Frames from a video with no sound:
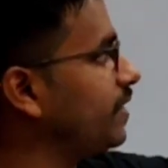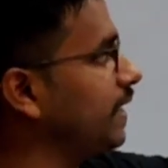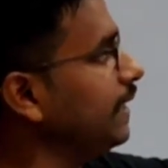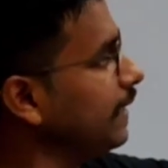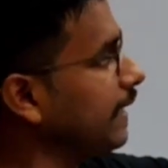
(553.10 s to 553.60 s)

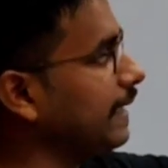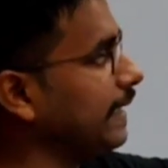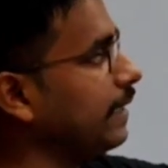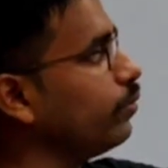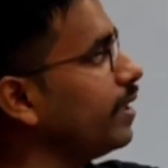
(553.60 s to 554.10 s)
seen that
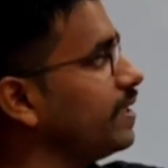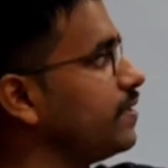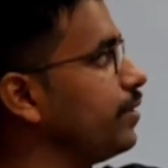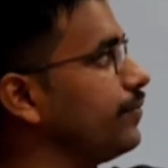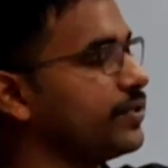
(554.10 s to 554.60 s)
L1 is
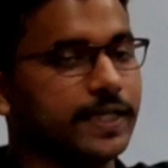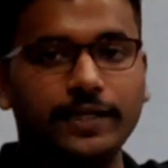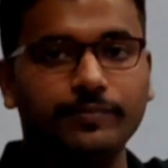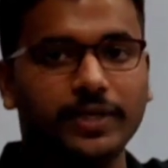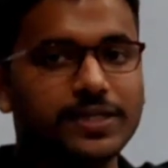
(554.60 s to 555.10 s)
your
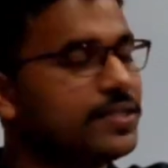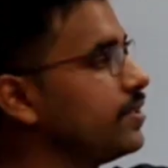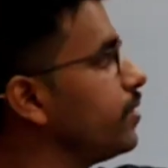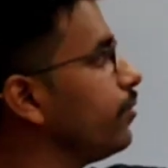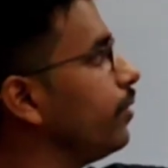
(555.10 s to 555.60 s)
epsilon plus
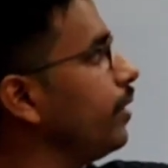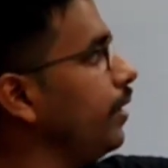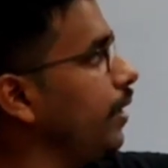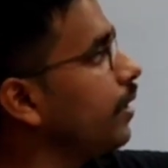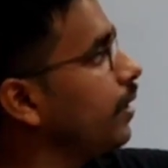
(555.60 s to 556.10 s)
0,
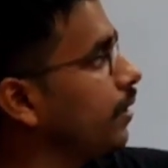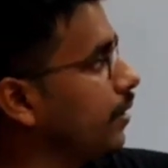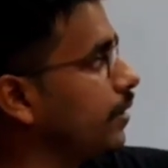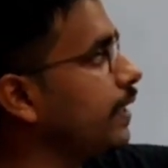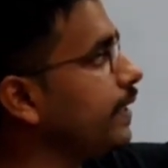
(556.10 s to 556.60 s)

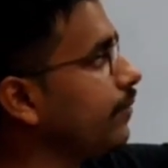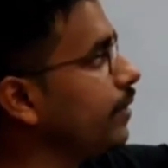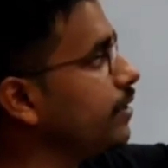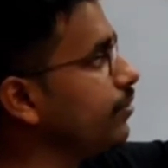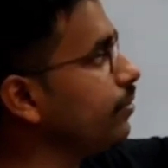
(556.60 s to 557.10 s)
then
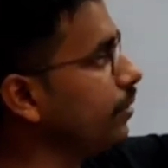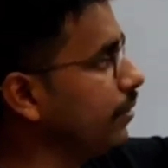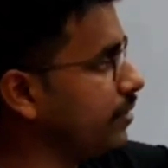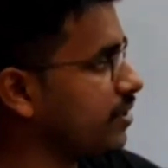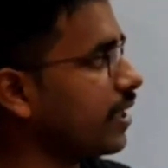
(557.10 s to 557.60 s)
00
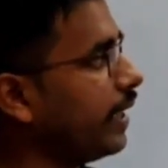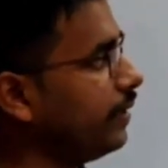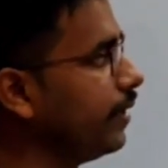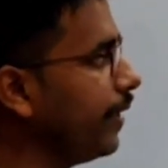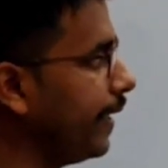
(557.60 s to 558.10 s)
star.
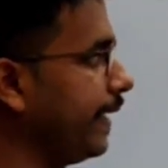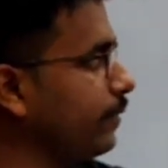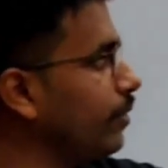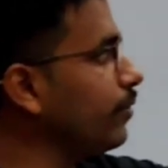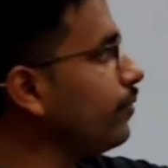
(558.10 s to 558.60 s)

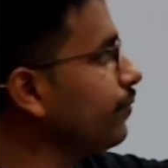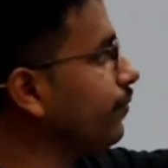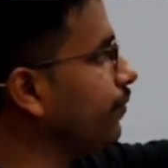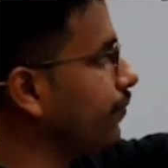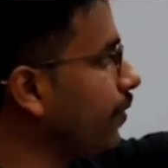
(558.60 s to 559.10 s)
L1
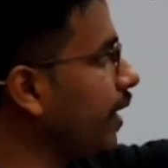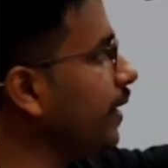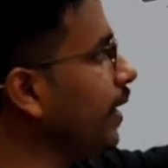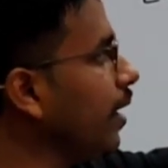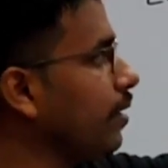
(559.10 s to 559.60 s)
1
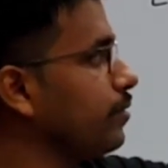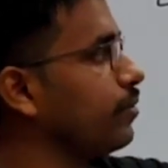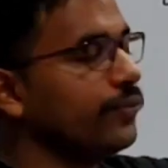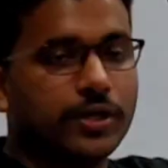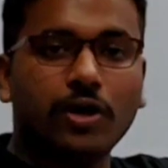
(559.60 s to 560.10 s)
also
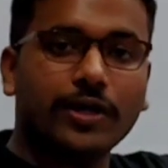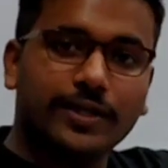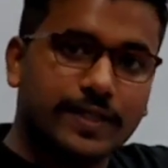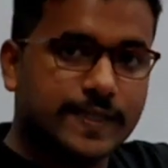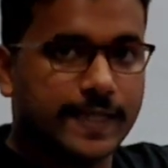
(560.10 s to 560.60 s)
we
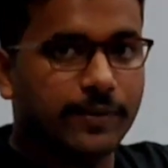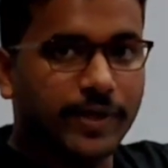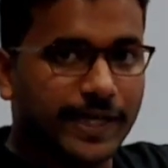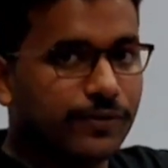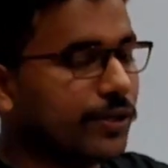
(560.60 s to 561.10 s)
got same
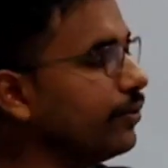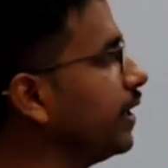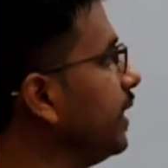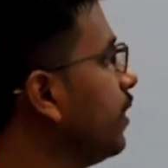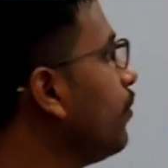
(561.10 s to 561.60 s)
L1 only.
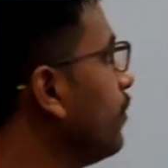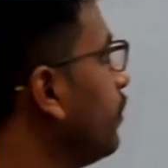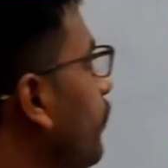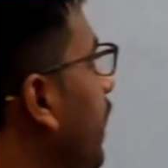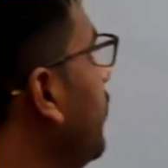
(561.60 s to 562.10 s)
Now we will
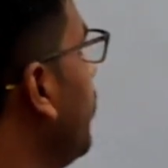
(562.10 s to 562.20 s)
find